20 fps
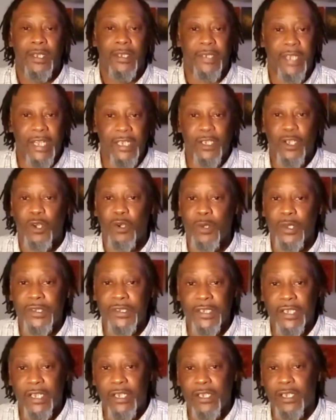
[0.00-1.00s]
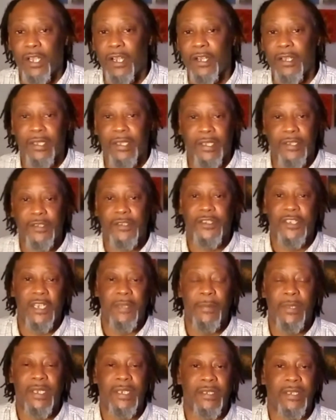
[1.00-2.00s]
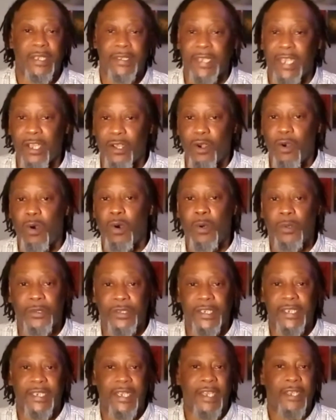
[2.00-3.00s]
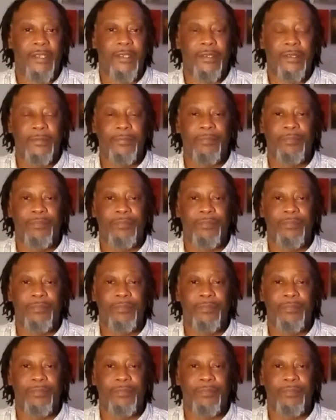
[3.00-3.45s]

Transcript: that Lois and Clark and Jimmy that they go on together.